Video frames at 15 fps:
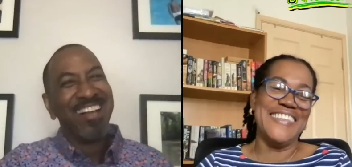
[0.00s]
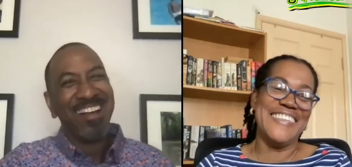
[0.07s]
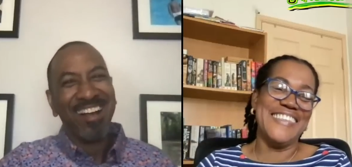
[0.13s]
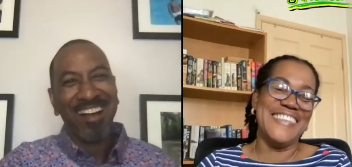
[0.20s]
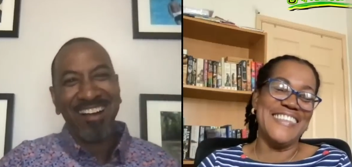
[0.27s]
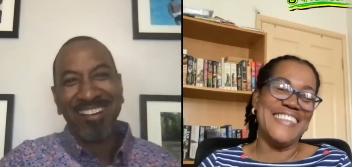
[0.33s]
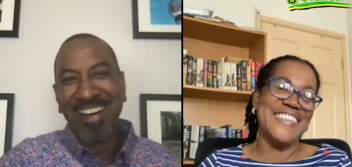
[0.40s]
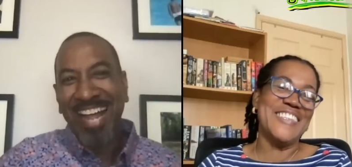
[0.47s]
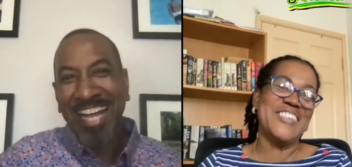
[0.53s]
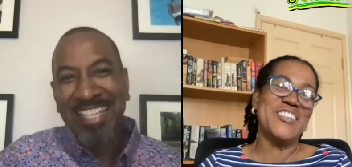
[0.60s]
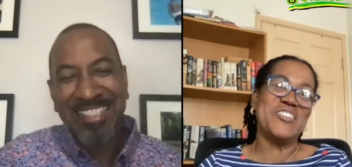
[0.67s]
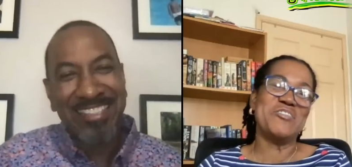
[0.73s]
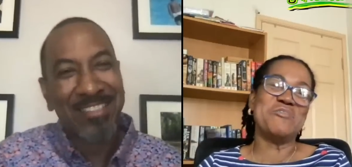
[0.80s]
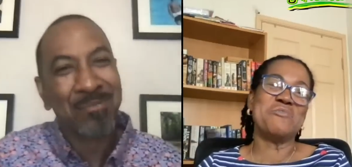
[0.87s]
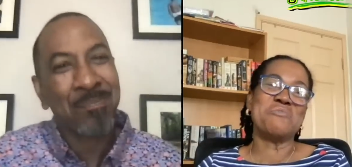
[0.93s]
Speaker 1: All right.
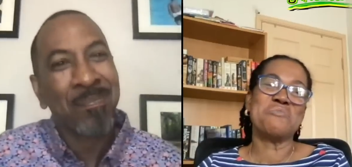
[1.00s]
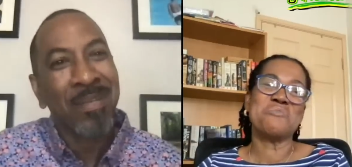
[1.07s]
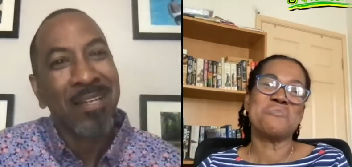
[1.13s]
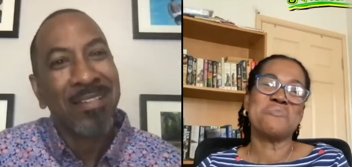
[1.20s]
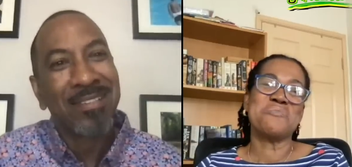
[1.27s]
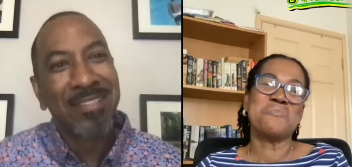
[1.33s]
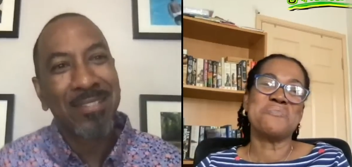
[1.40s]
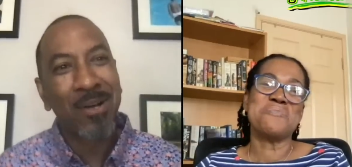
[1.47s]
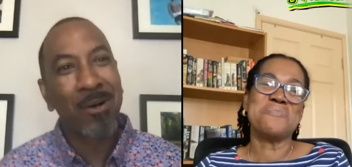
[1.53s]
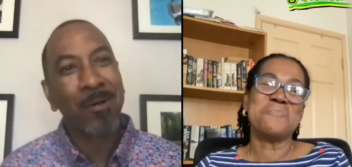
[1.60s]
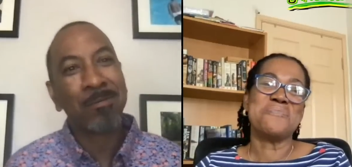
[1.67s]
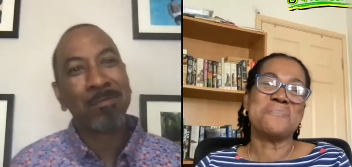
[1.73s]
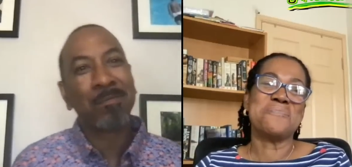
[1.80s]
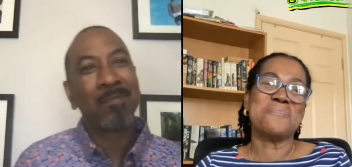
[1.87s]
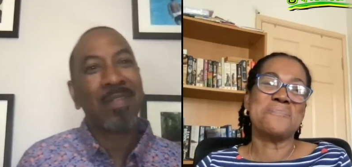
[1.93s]

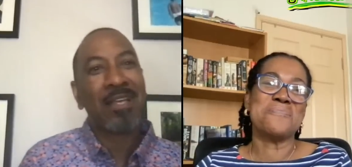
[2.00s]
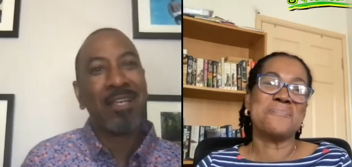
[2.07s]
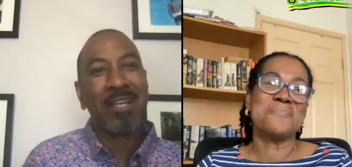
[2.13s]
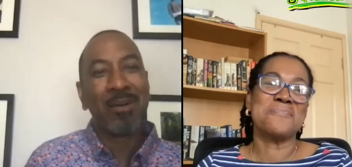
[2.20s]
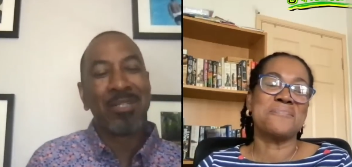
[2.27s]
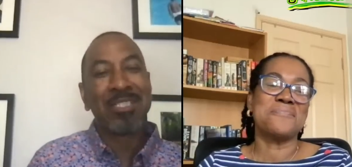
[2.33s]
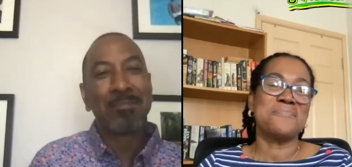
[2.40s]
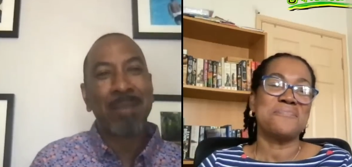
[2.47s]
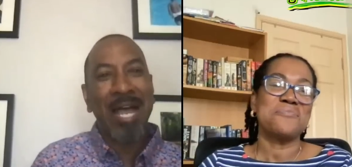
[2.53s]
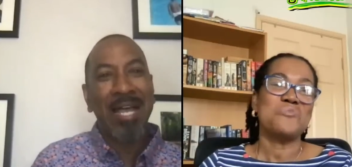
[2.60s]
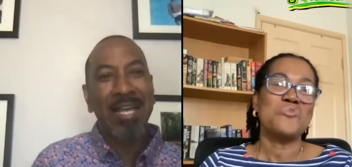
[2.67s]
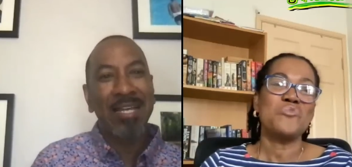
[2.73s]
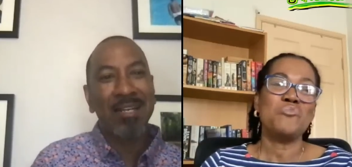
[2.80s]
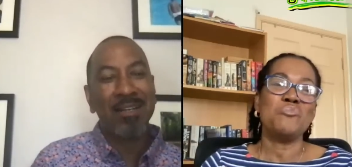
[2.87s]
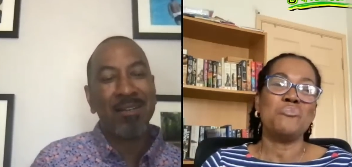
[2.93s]
So here is
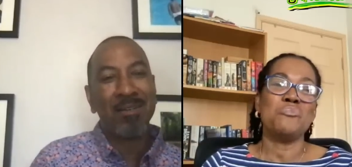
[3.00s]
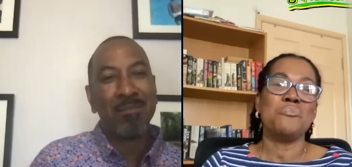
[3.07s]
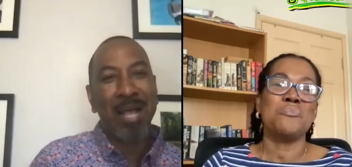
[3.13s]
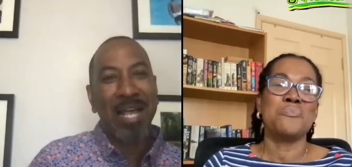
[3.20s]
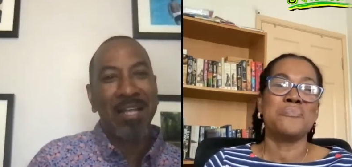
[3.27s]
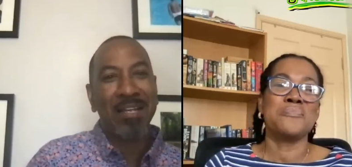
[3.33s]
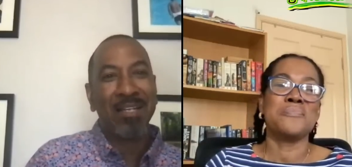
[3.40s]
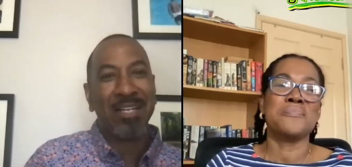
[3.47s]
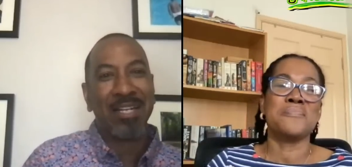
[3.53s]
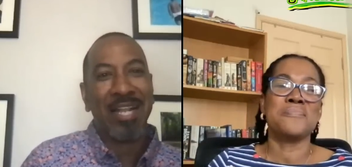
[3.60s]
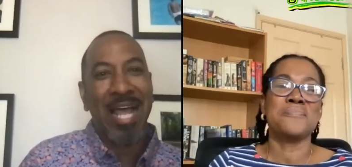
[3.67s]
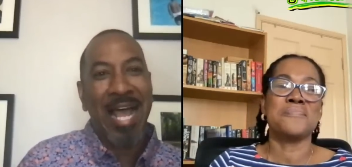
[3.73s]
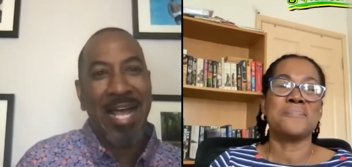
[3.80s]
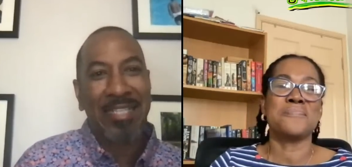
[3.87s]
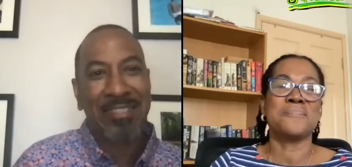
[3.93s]
my
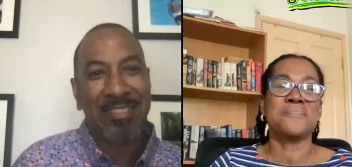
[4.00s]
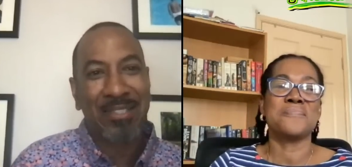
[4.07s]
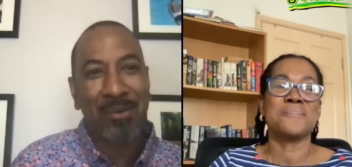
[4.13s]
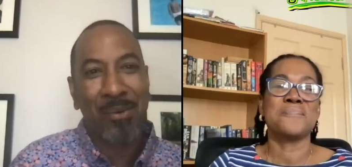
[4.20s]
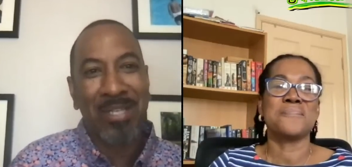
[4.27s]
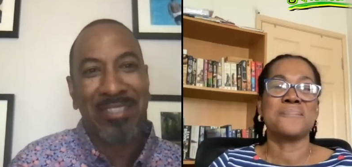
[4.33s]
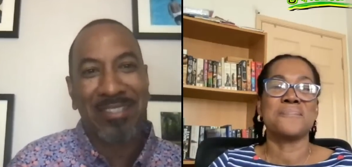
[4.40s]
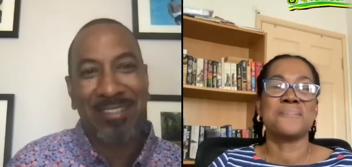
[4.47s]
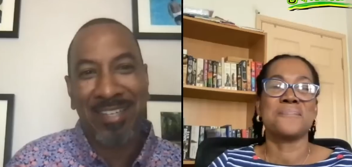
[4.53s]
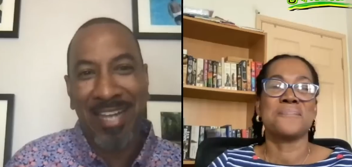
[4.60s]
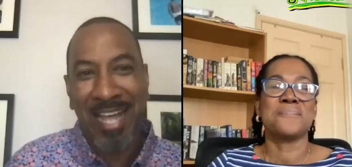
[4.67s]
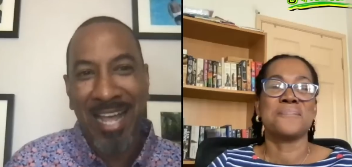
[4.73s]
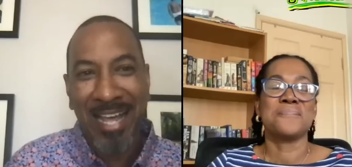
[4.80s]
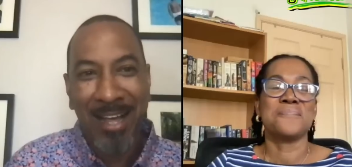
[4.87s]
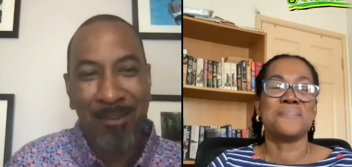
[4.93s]
last question
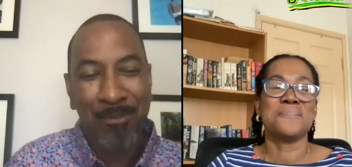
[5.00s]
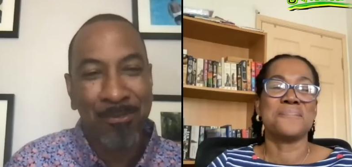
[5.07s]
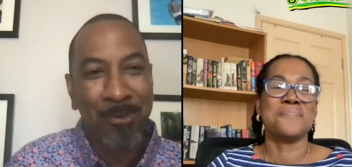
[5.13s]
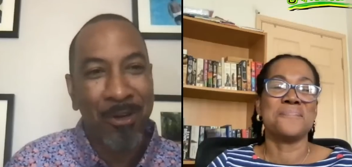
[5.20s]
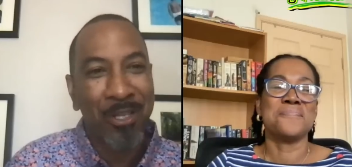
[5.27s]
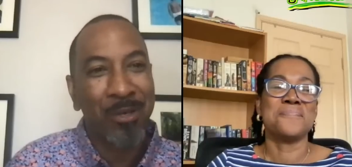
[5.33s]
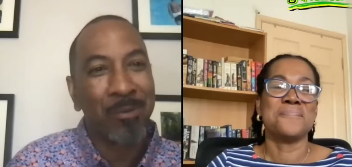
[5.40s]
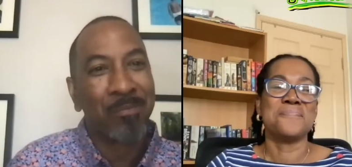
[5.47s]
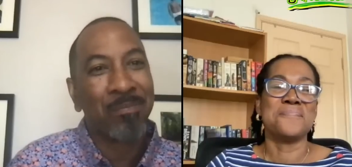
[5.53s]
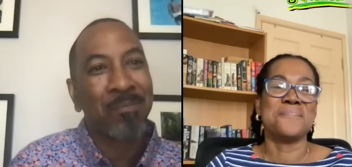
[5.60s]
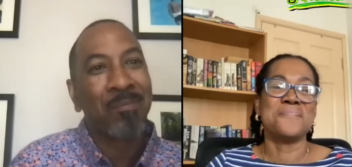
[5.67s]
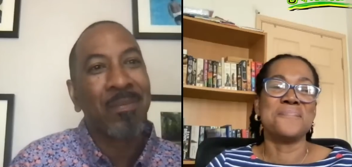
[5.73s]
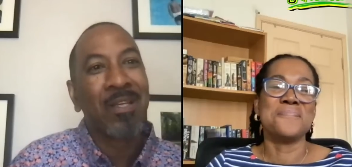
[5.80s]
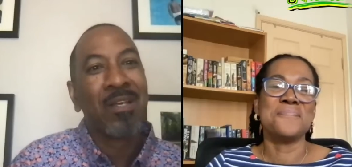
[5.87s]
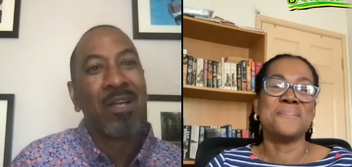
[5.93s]
I have for you.
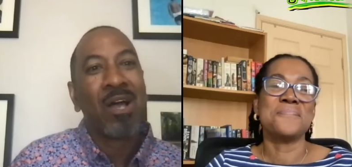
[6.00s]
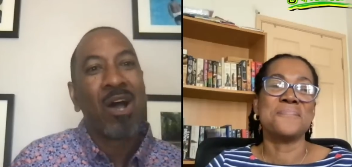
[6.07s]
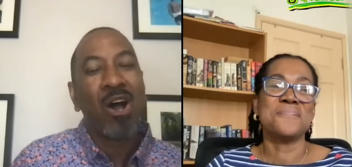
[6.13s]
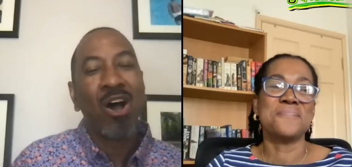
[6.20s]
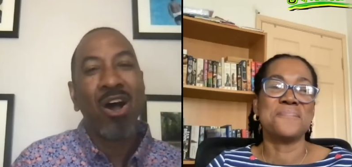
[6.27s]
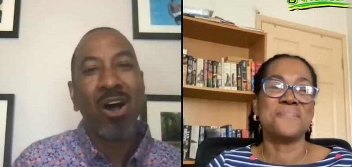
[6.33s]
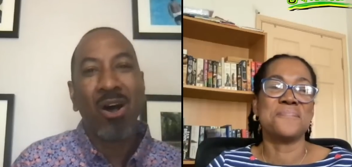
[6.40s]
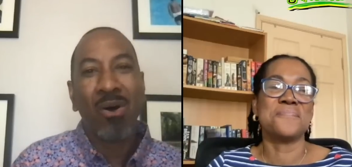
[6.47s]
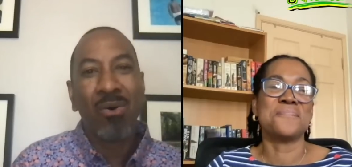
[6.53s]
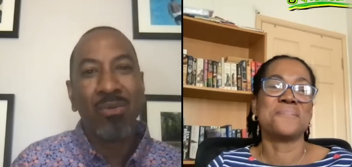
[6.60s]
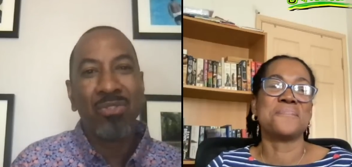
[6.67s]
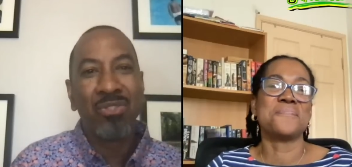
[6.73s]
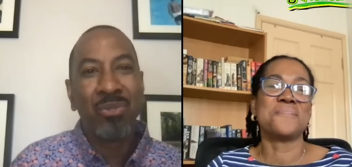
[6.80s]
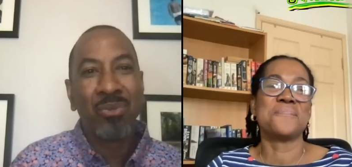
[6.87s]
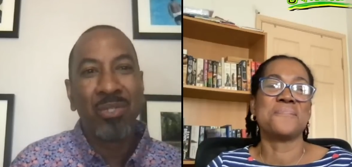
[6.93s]

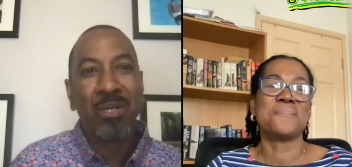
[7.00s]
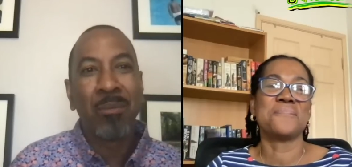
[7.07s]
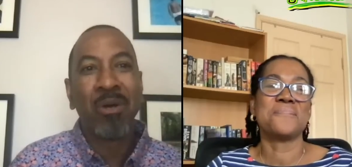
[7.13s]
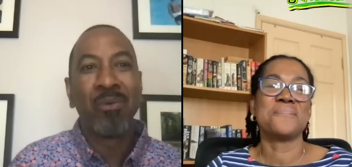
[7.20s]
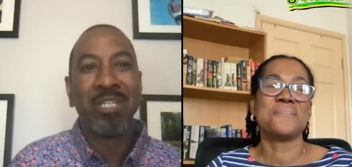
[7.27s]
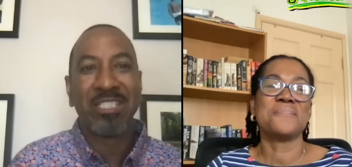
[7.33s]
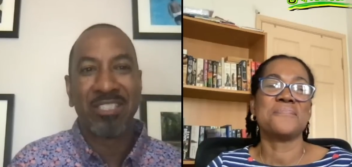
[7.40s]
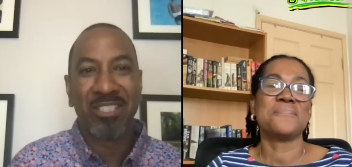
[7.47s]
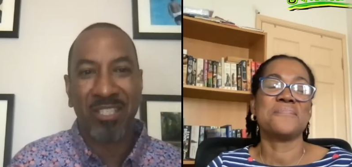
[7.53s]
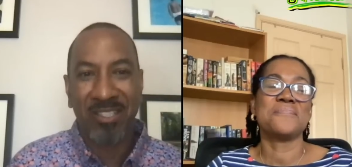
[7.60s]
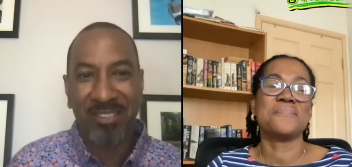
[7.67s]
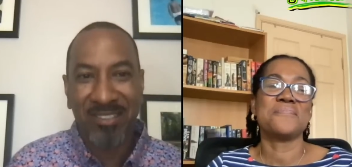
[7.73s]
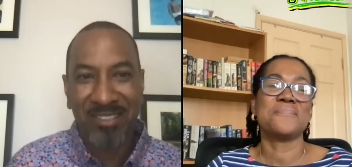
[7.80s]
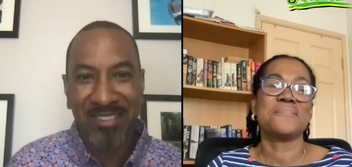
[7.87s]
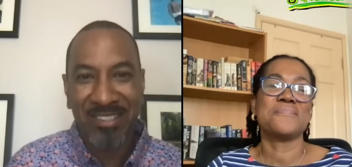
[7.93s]
How do the
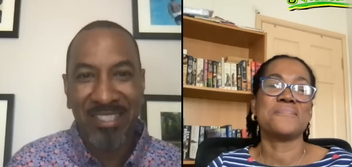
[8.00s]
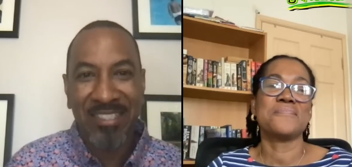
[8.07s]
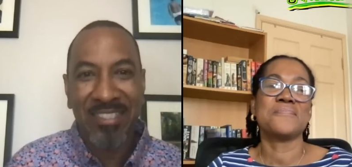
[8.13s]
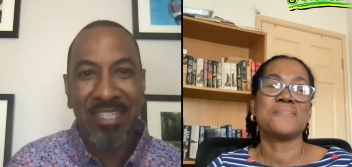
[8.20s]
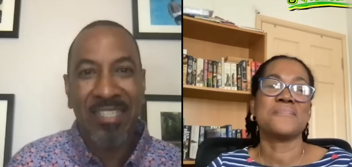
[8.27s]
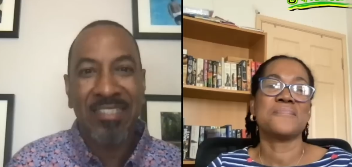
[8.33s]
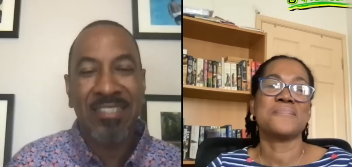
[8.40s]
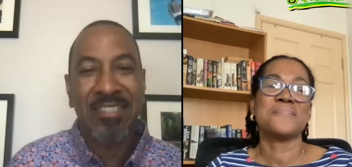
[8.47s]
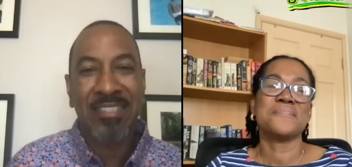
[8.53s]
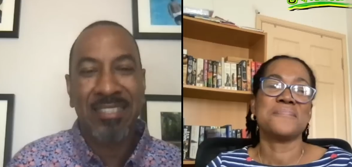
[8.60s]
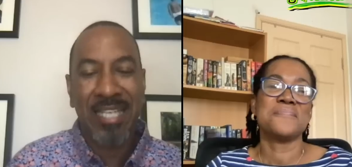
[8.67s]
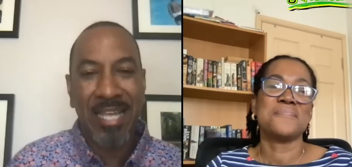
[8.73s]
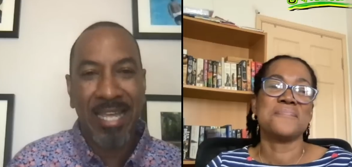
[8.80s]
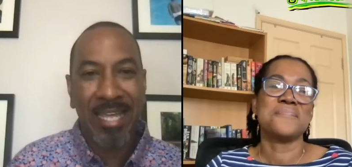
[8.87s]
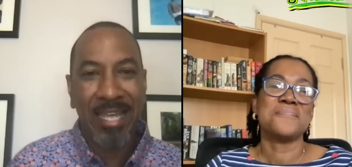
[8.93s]
Mauritians
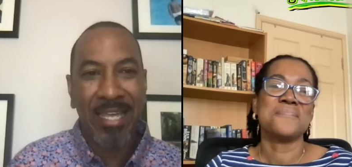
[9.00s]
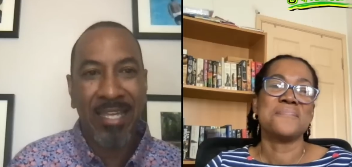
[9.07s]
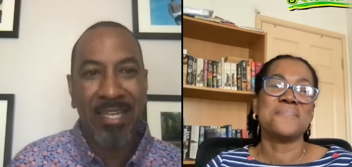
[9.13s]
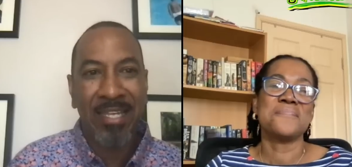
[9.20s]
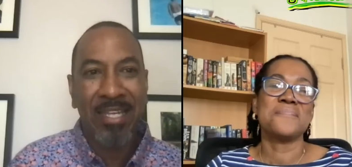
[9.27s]
say